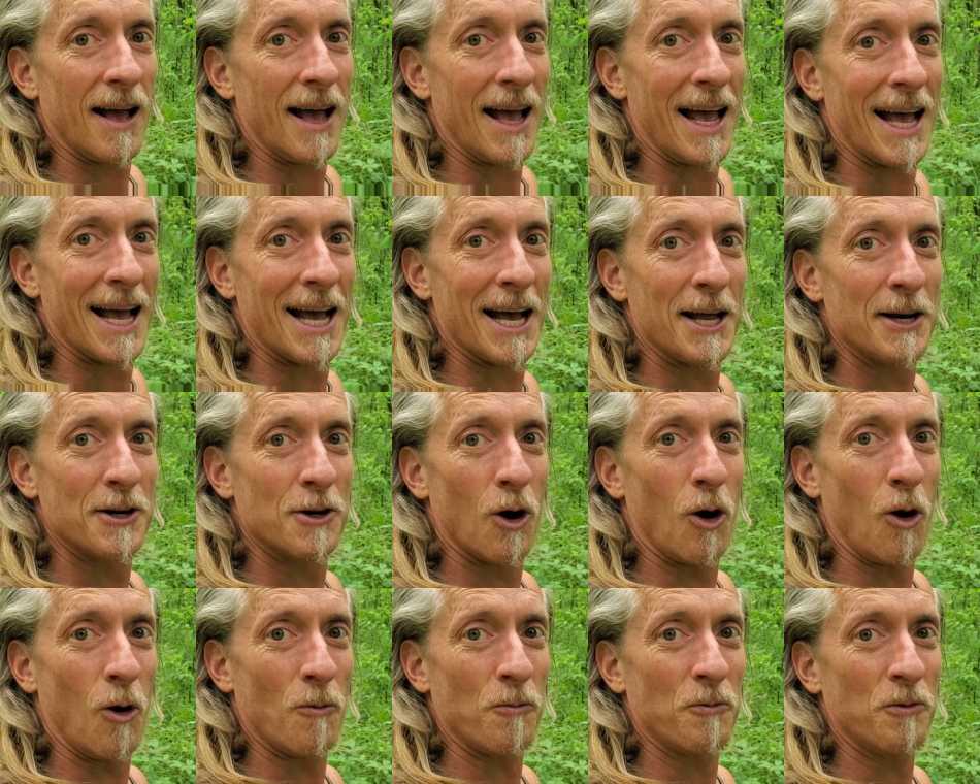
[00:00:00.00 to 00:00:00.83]
And
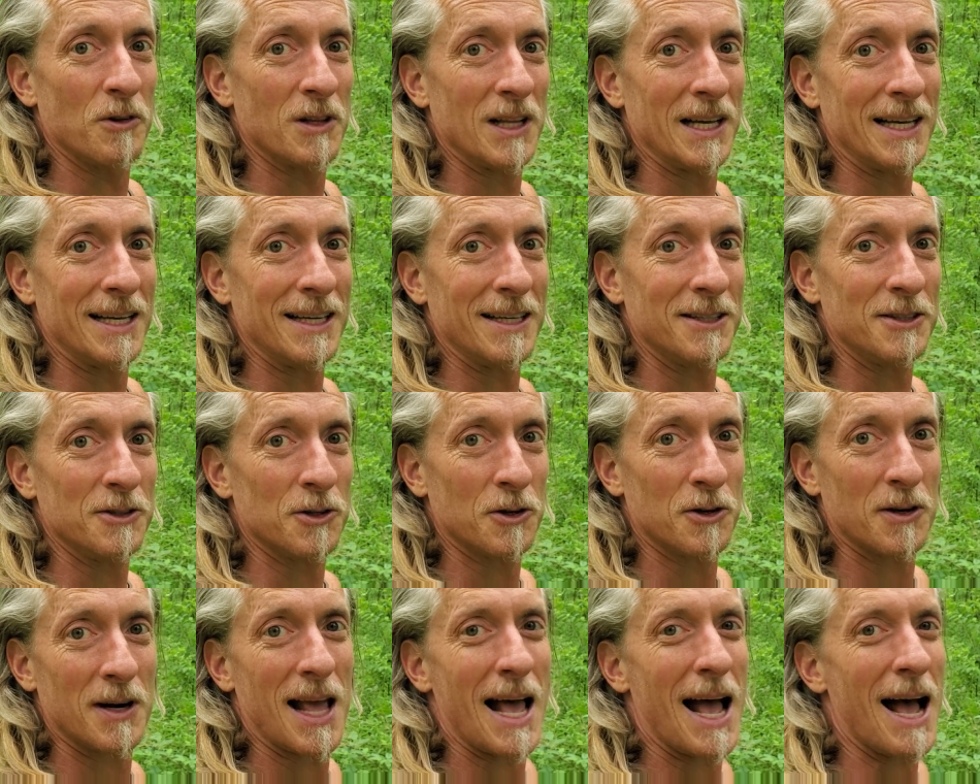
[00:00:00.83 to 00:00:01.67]
hopefully
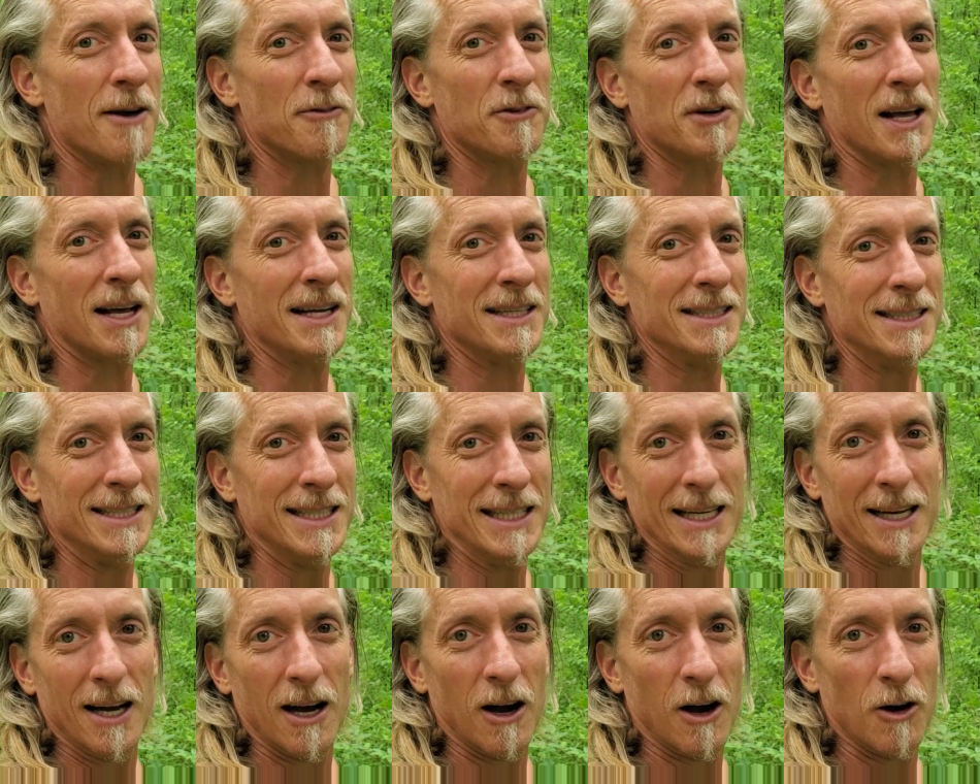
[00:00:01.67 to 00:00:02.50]
you're going to have an idea